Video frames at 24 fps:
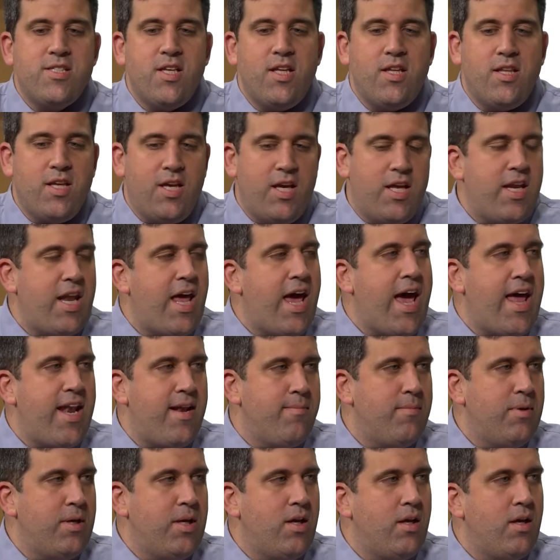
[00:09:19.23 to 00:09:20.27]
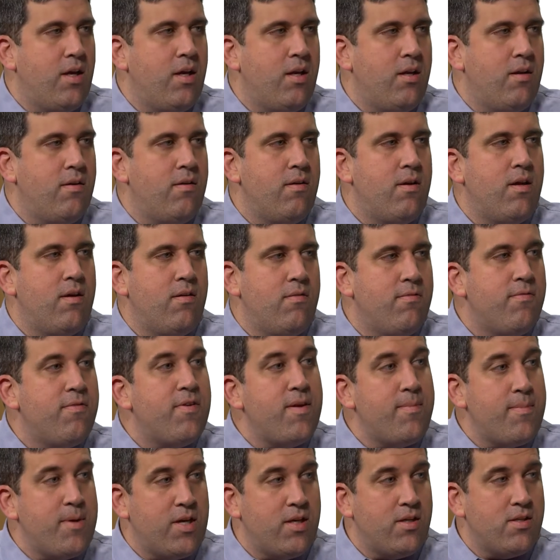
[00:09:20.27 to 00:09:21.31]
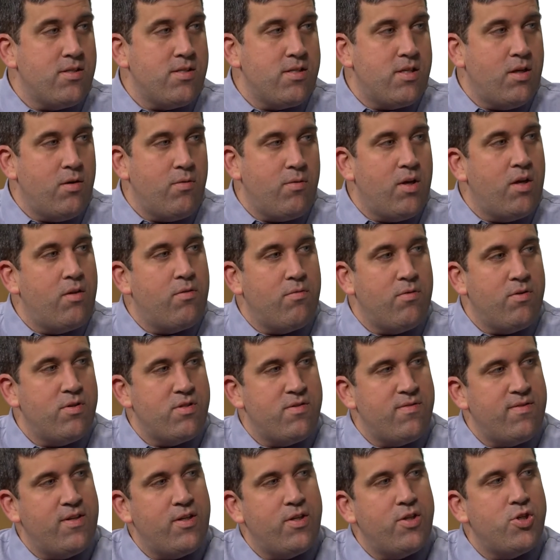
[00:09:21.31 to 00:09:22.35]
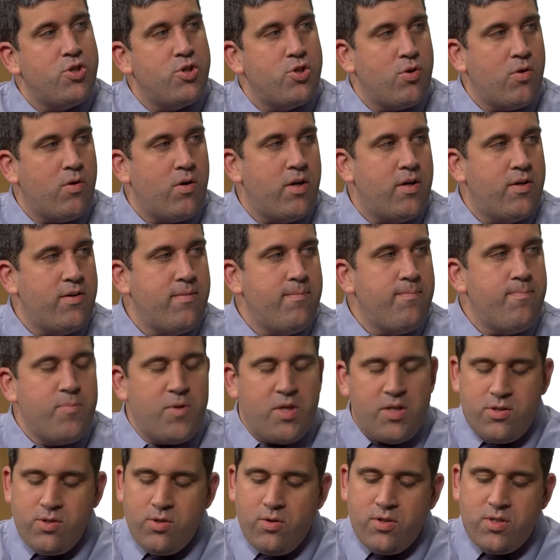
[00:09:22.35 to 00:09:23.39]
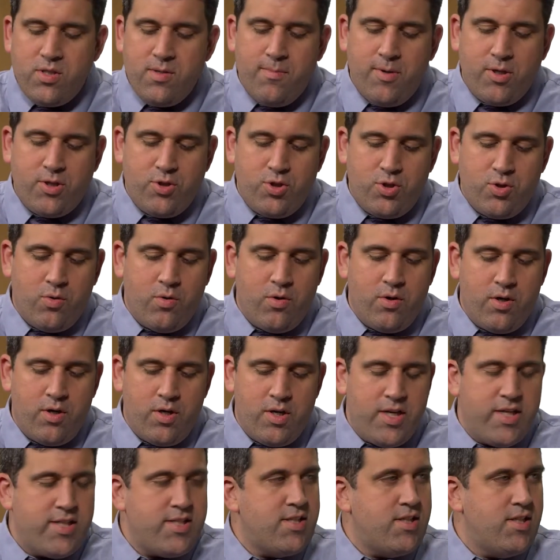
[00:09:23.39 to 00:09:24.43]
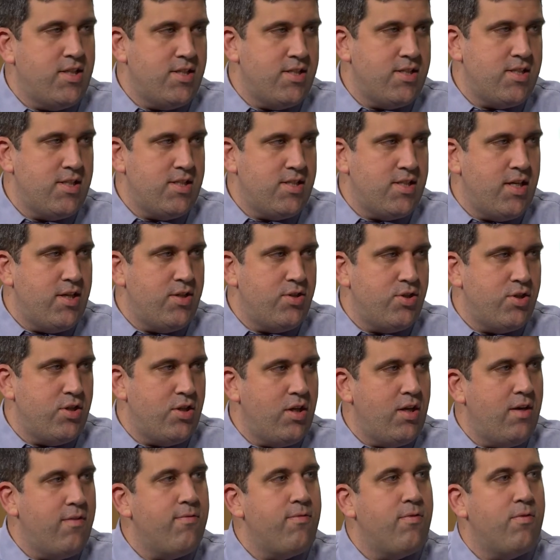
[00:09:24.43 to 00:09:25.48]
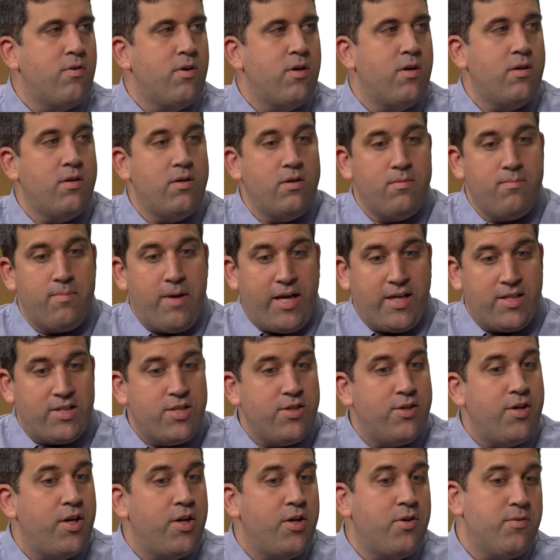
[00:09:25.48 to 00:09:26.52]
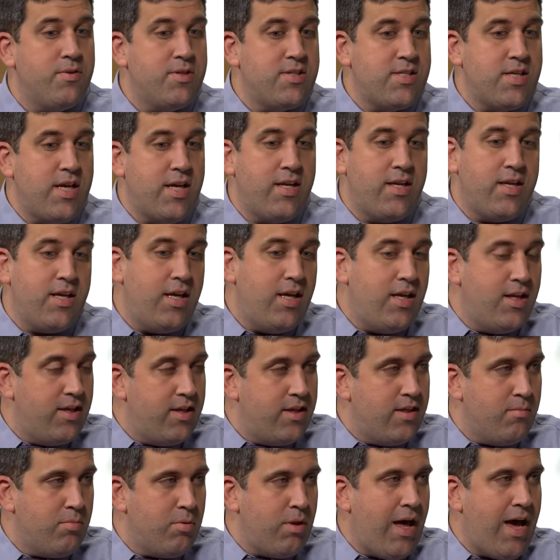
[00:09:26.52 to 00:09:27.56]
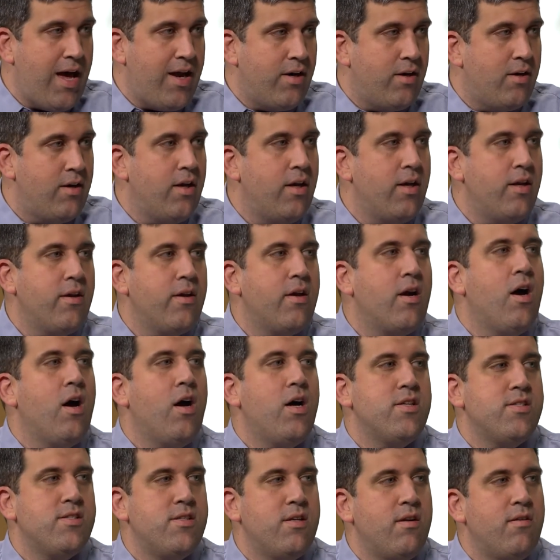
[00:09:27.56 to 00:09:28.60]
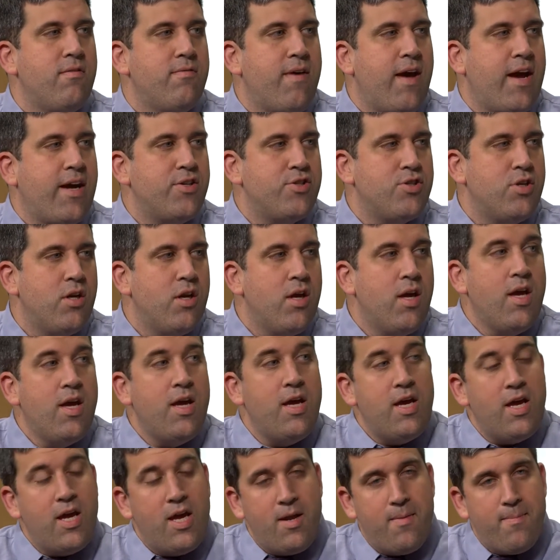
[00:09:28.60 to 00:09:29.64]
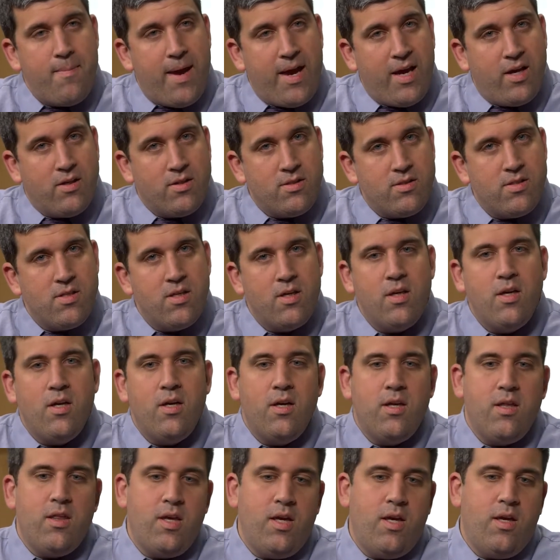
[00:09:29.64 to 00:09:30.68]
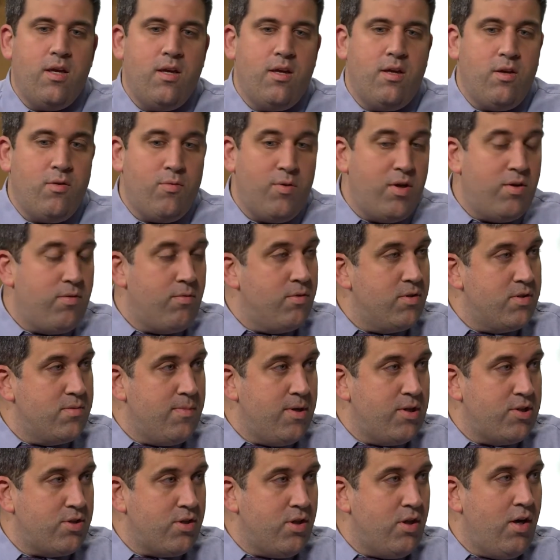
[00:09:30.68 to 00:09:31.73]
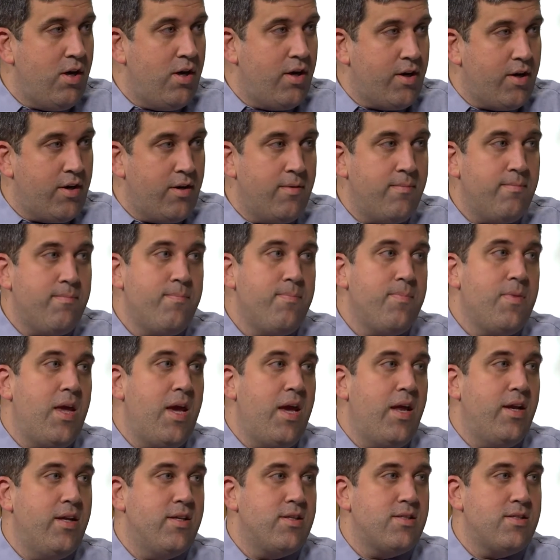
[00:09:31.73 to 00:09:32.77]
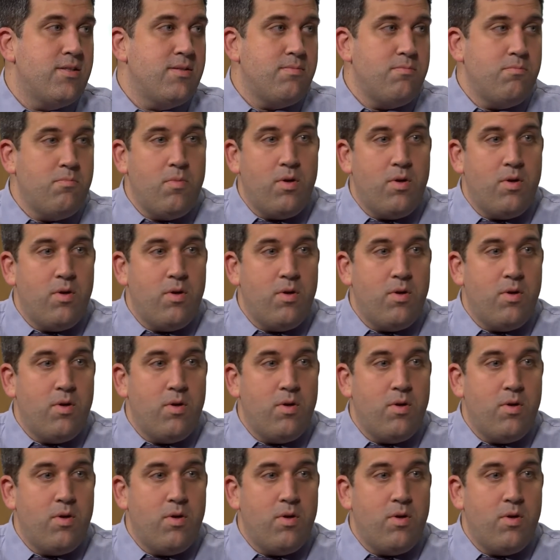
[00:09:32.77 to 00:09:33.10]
on the anatomy. In females, the urethra is very short, and so it's a much shorter distance, essentially, for bacteria to ascend into the bladder and to cause an infection. In males, the urethra is much longer, and it's